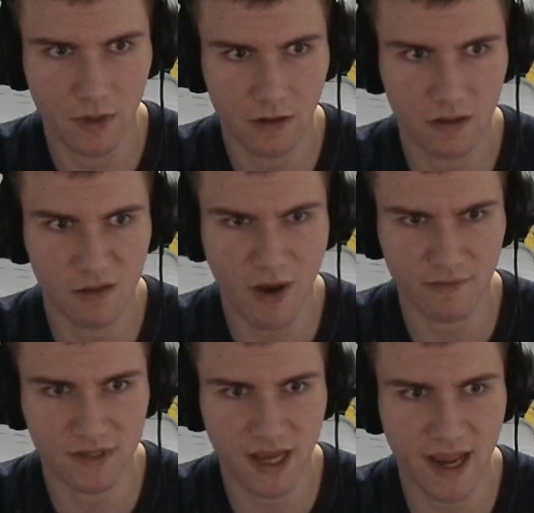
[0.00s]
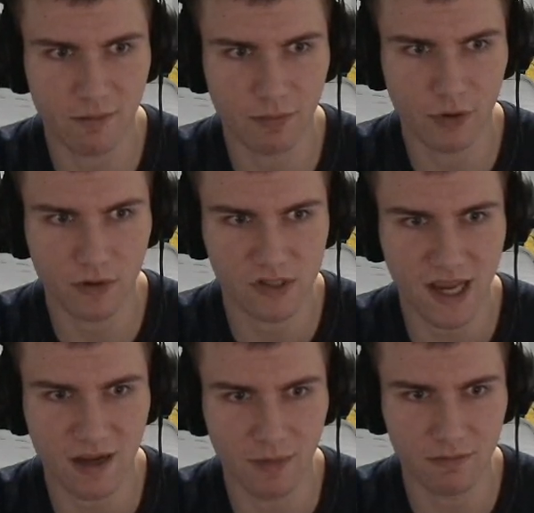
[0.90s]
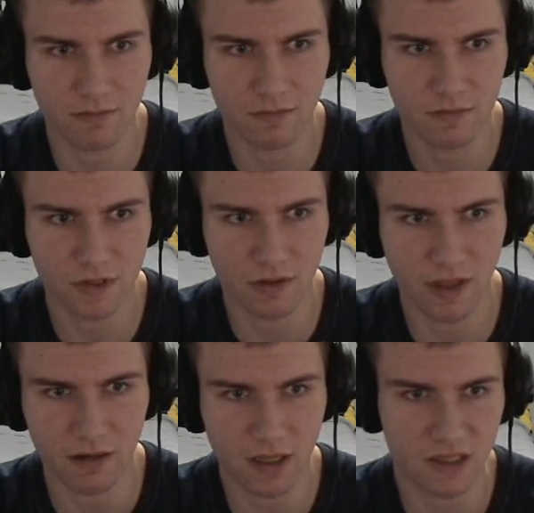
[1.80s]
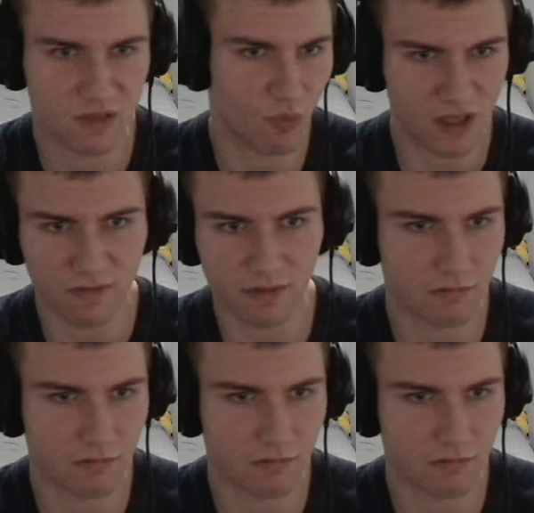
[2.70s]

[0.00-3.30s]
amount of time per segment, so then it's more even.